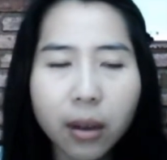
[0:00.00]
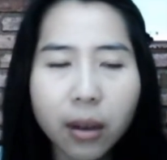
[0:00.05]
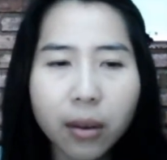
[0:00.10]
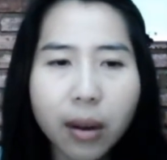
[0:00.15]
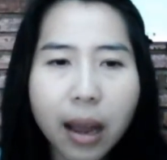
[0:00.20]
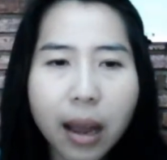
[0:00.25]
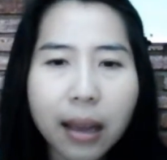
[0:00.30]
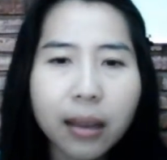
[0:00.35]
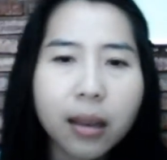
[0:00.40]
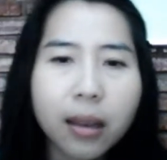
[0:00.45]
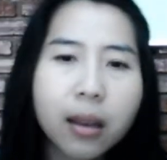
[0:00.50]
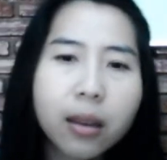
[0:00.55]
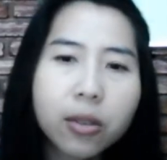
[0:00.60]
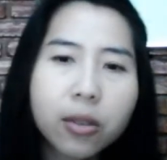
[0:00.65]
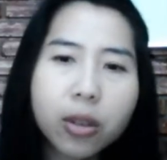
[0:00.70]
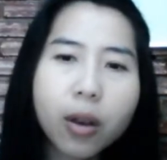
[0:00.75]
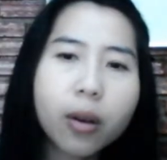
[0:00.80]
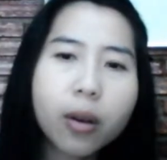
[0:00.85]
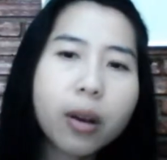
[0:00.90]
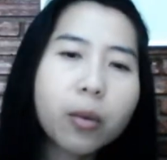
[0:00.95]
Right?
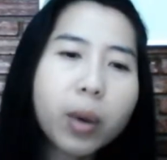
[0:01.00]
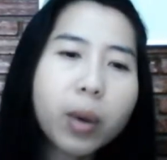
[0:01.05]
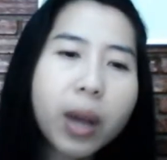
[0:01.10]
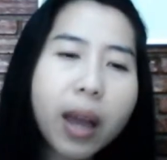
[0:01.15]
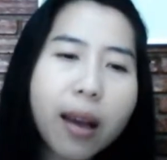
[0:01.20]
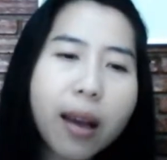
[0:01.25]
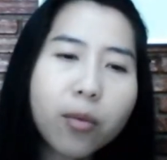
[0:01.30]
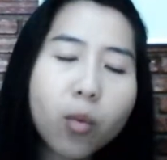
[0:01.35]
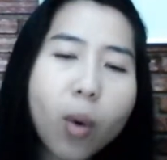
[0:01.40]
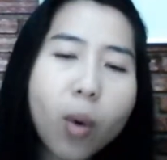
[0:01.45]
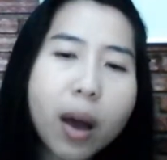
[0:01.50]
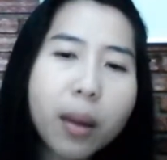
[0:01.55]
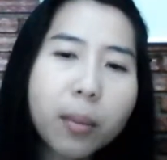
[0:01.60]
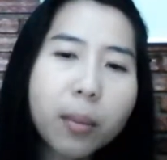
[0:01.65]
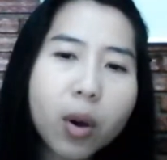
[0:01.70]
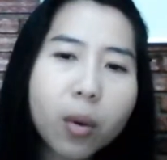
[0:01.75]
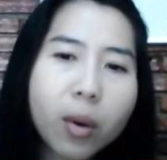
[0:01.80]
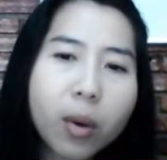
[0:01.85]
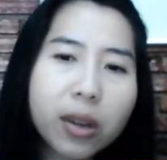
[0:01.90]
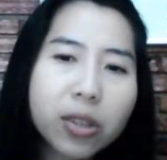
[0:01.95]
So we have one
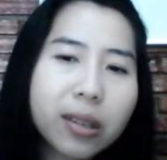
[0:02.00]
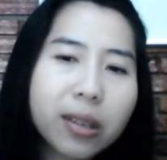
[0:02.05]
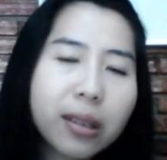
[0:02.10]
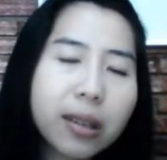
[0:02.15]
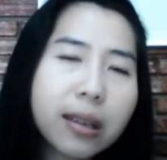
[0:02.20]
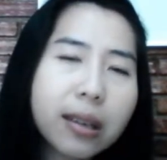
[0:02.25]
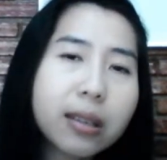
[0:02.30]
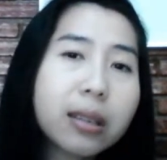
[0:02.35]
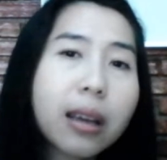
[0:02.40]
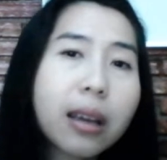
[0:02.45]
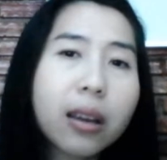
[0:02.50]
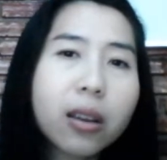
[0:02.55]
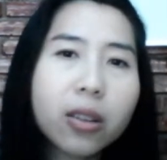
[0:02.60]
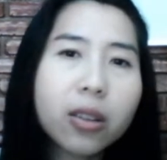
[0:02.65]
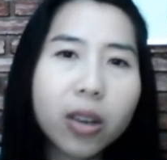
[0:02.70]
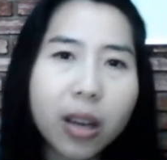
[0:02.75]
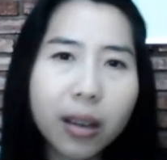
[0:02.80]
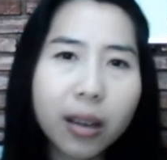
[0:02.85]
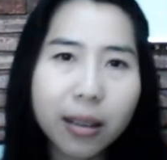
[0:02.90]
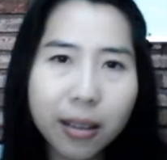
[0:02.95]
more question. Let's take a
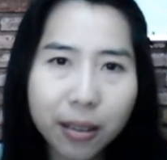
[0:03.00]
look.